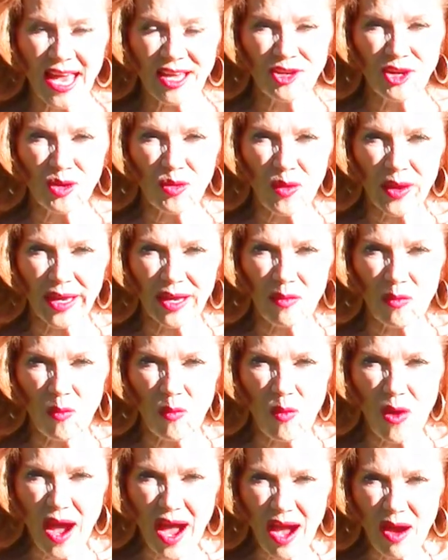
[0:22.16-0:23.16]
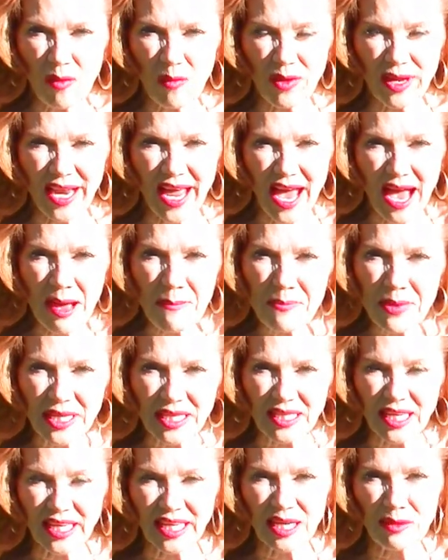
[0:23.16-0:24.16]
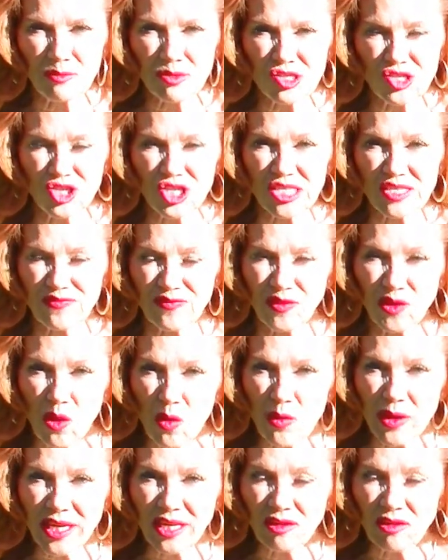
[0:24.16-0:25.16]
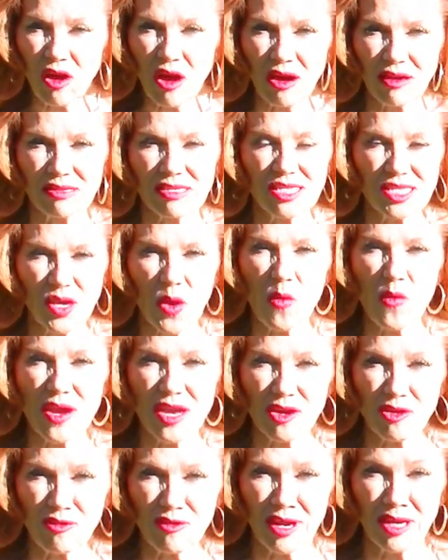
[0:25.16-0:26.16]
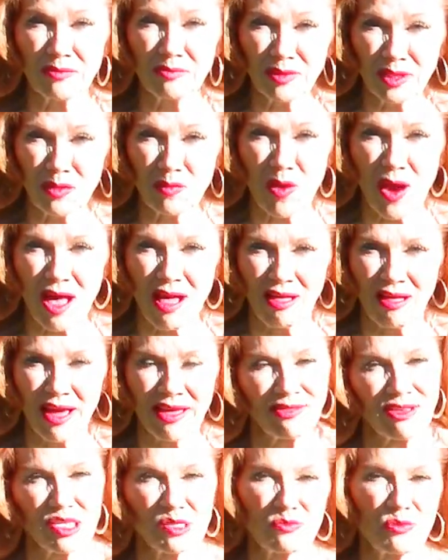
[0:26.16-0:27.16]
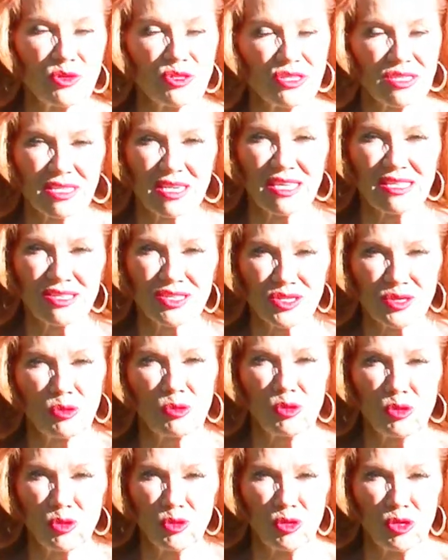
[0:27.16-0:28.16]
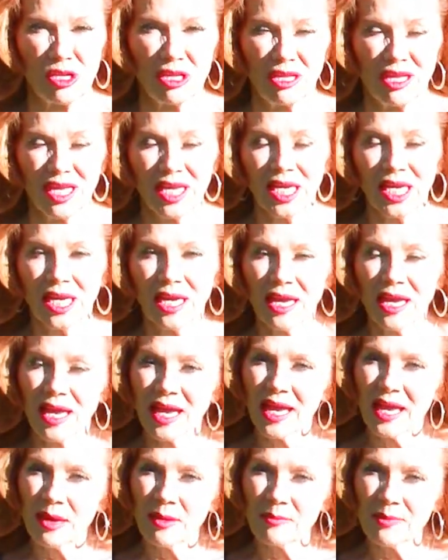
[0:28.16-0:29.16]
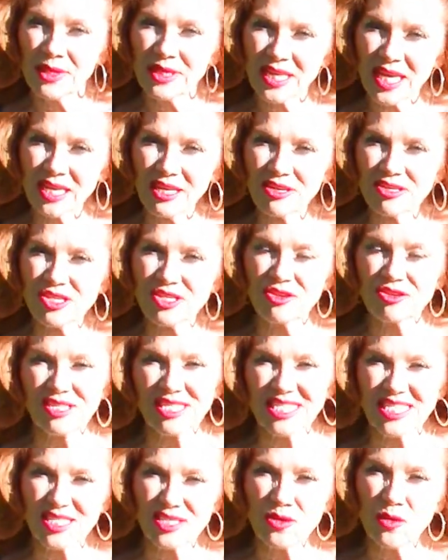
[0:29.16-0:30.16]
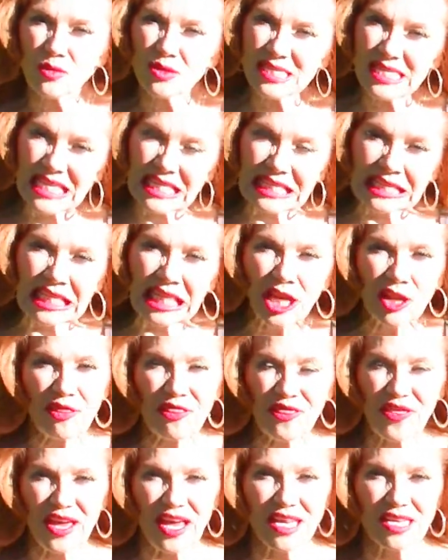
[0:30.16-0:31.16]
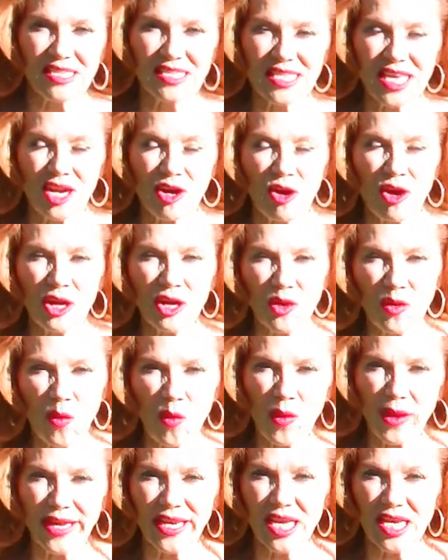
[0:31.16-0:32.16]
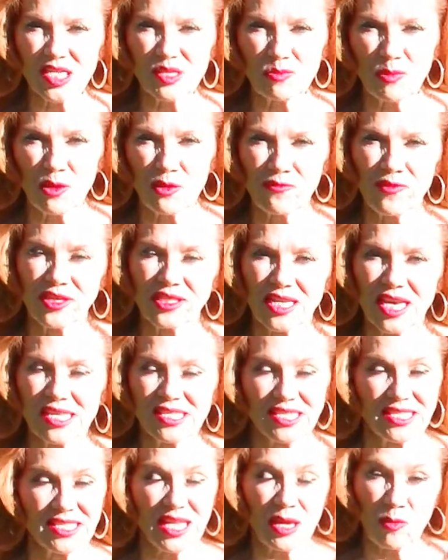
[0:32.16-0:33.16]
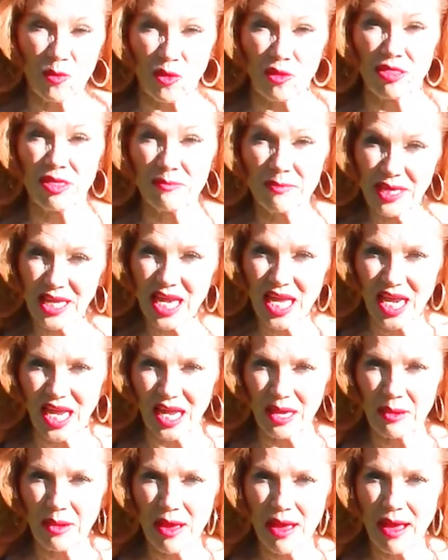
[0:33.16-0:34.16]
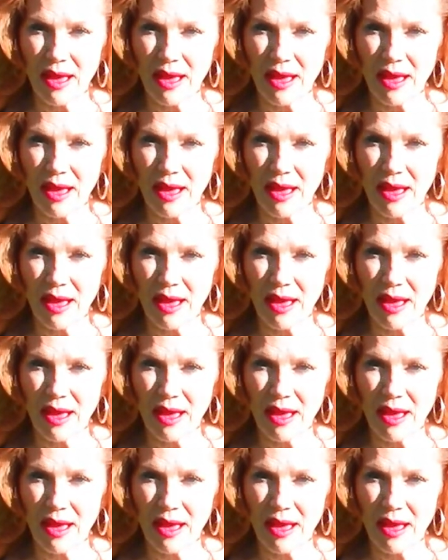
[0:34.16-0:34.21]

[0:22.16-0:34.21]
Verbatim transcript: And you're going, wow, what happened? Like it was just flowing along so incredibly well, and this person is so cool. But then you start noticing little things that aren't quite as perfect as they were in the beginning,